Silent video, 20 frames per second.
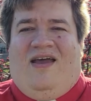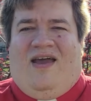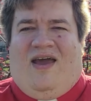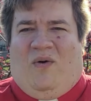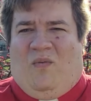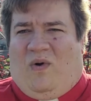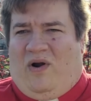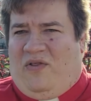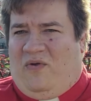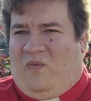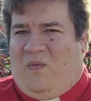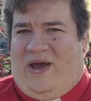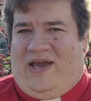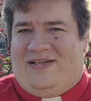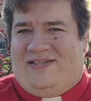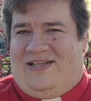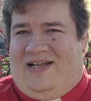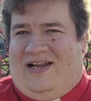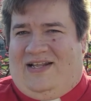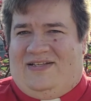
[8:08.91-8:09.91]
And one of the
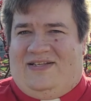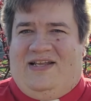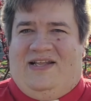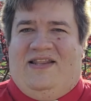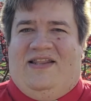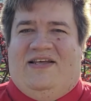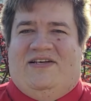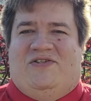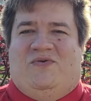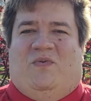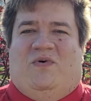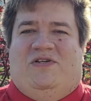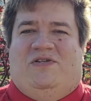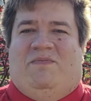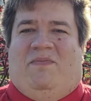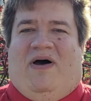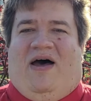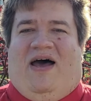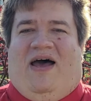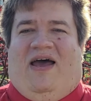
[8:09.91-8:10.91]
ways that it did this was
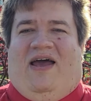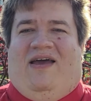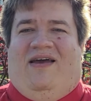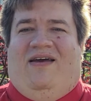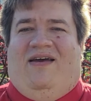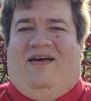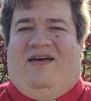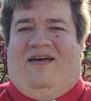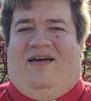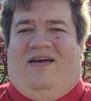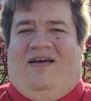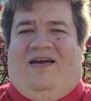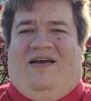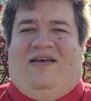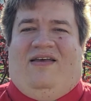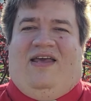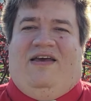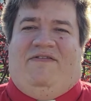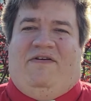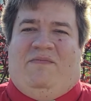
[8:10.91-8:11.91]
by
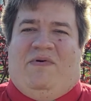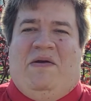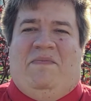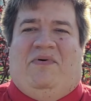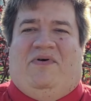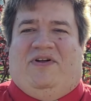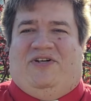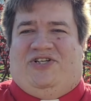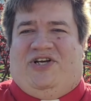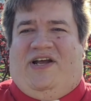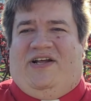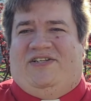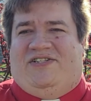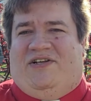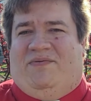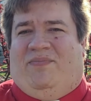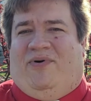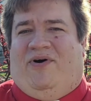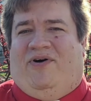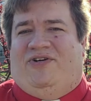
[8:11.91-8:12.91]
giving people a chance
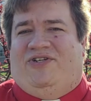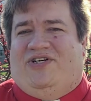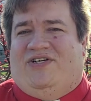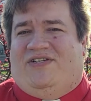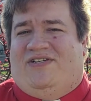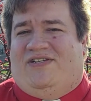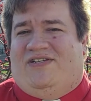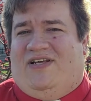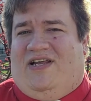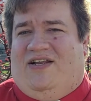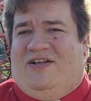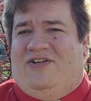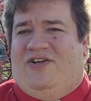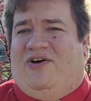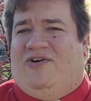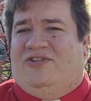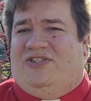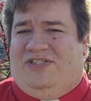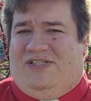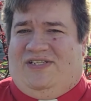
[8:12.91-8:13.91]
to purchase
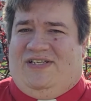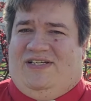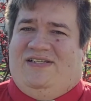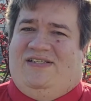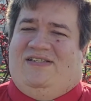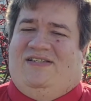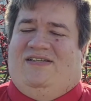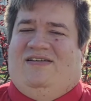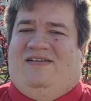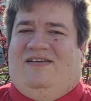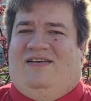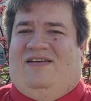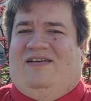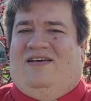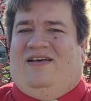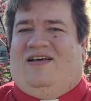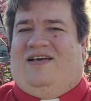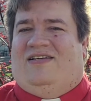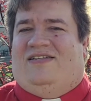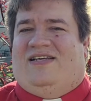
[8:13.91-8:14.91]
indulgences,
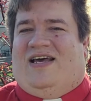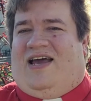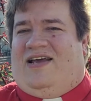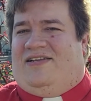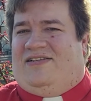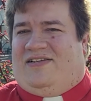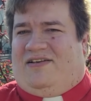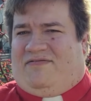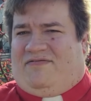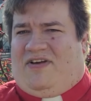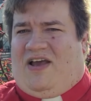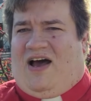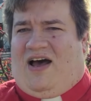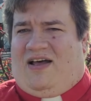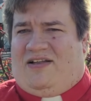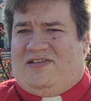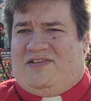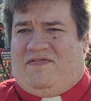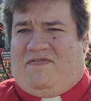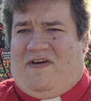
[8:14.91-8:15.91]
signs of
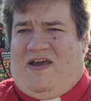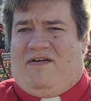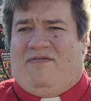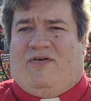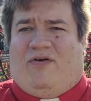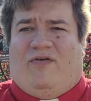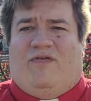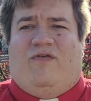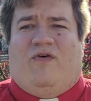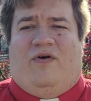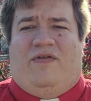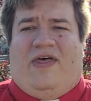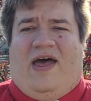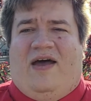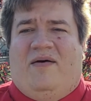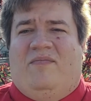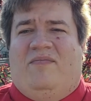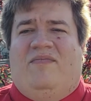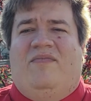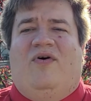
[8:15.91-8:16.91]
God's favor for
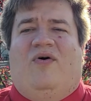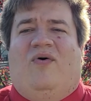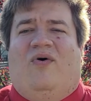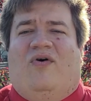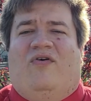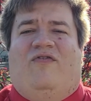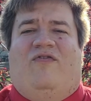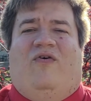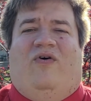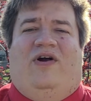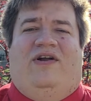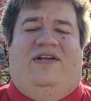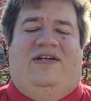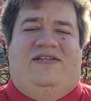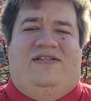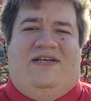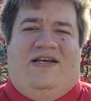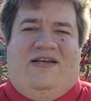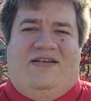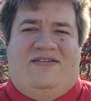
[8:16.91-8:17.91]
them or for a
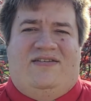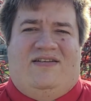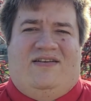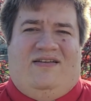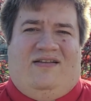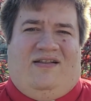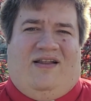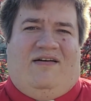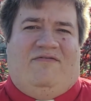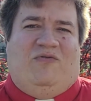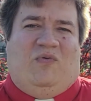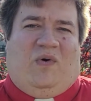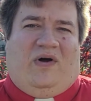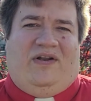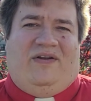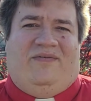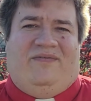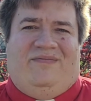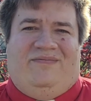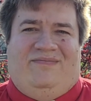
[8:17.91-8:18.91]
deceased loved one.